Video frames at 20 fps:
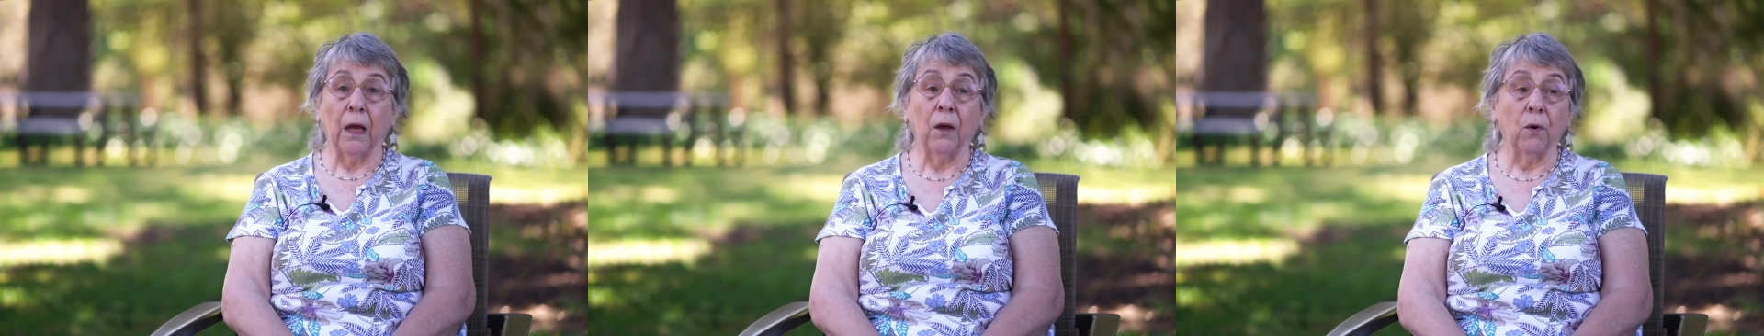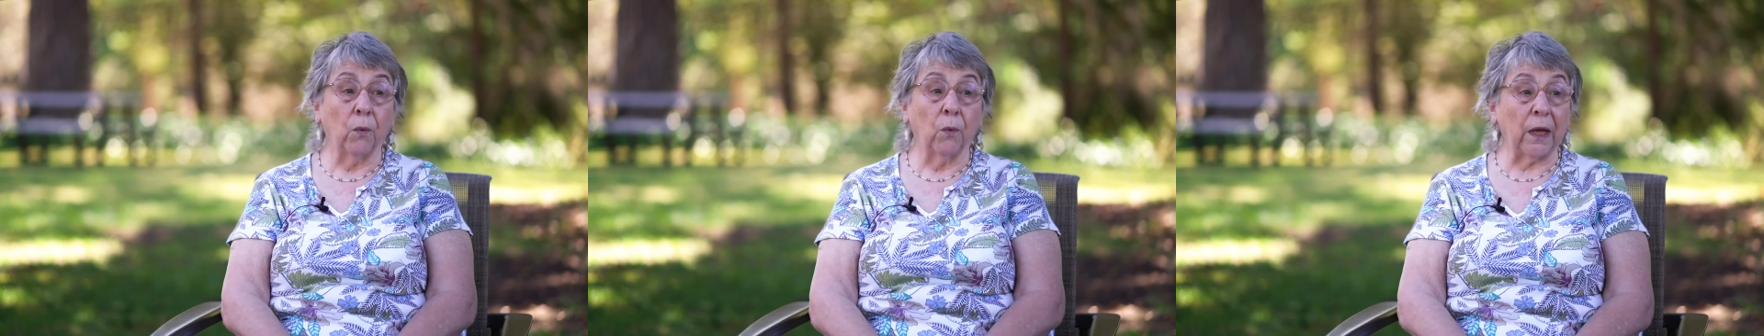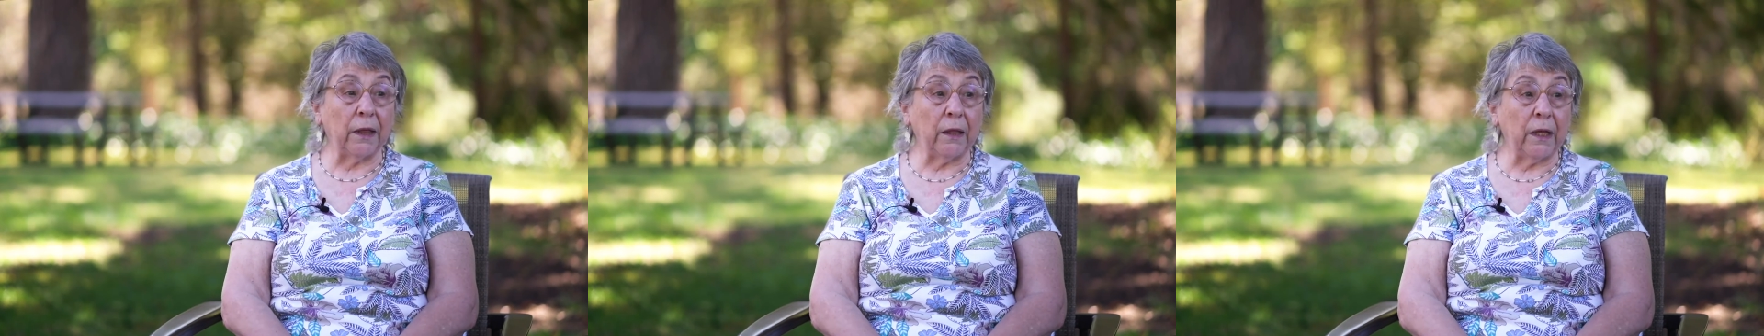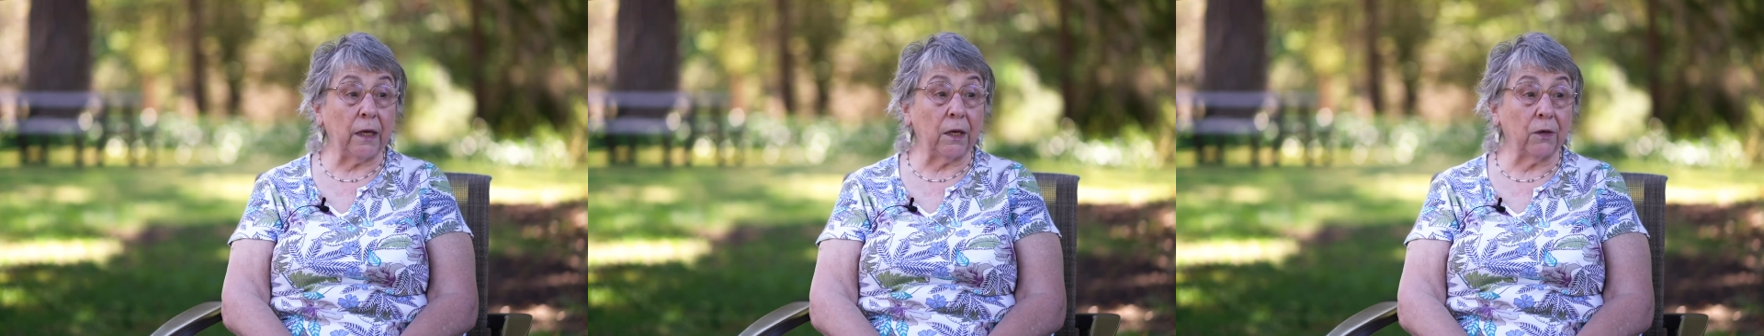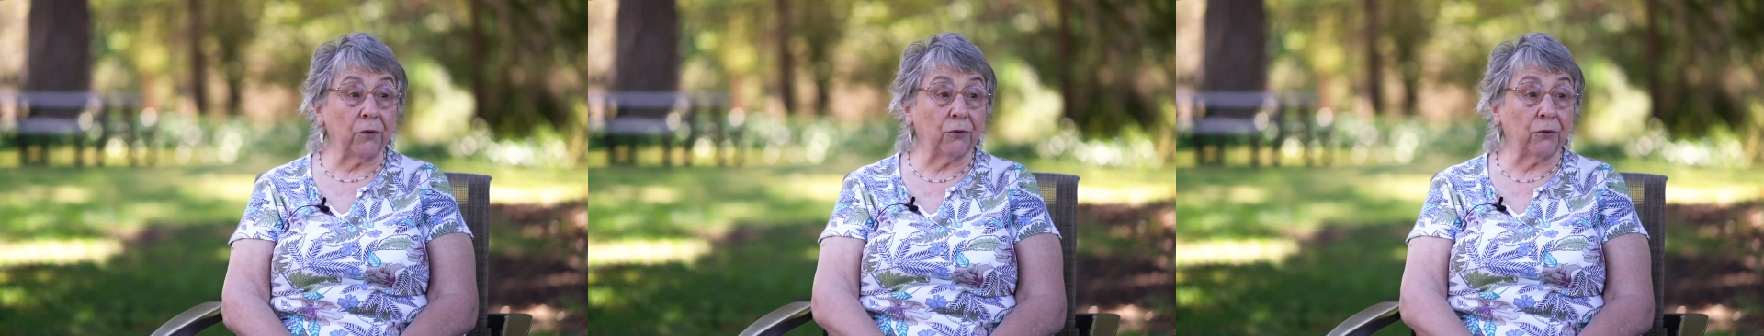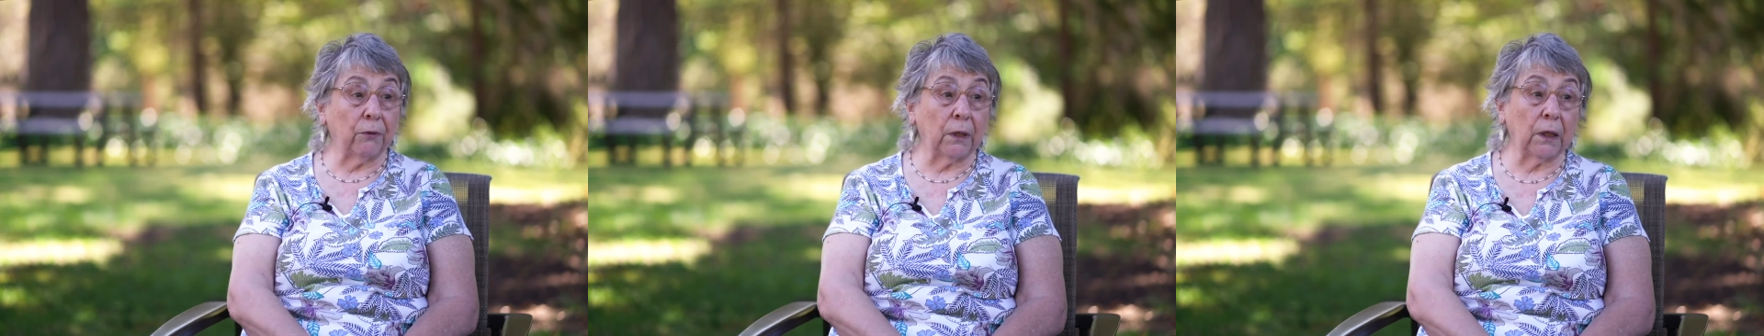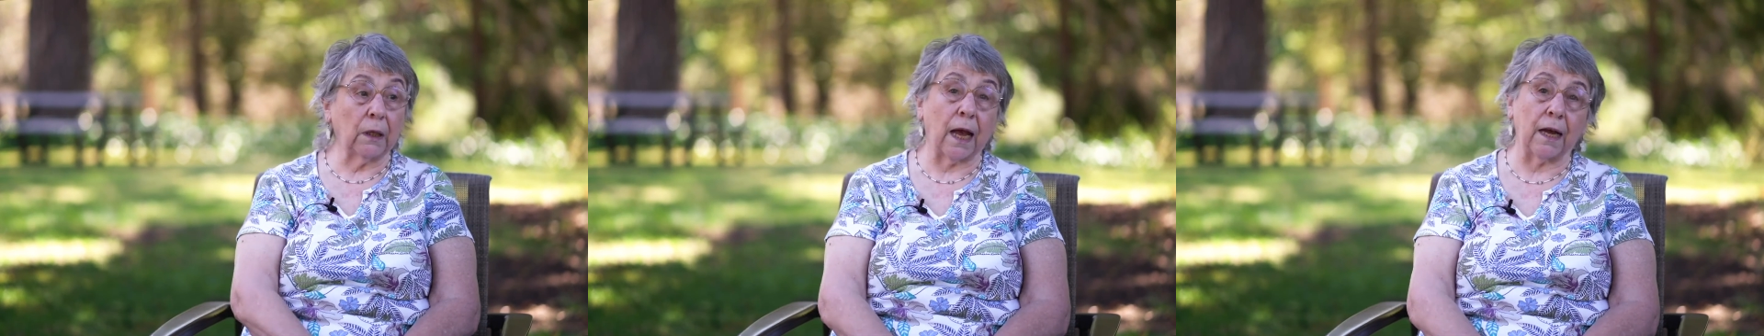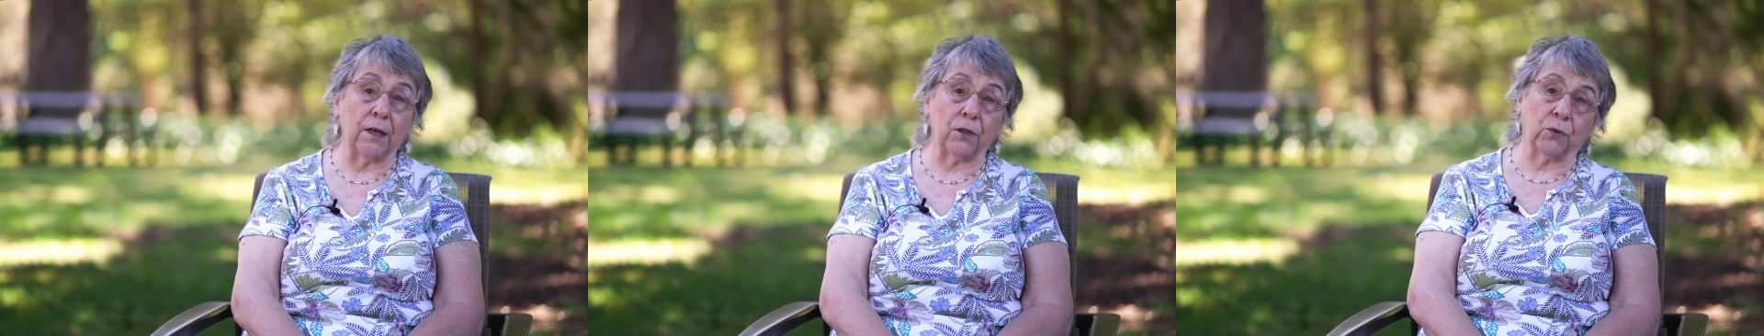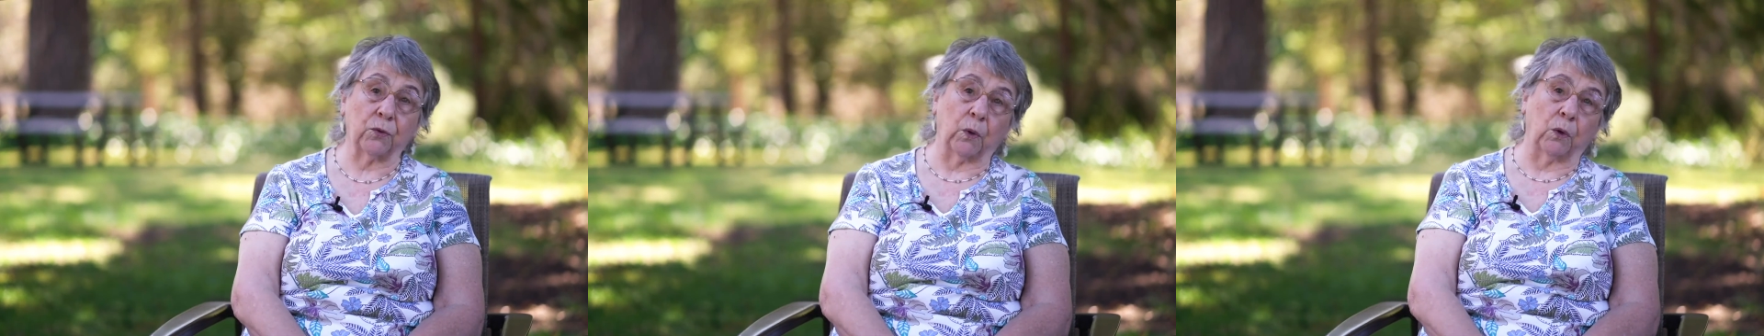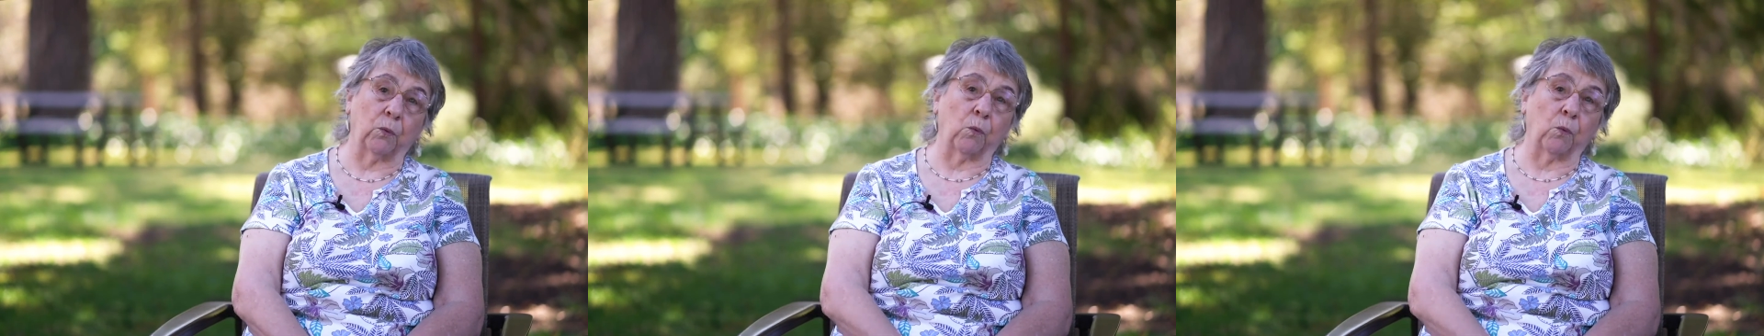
When the Israelites were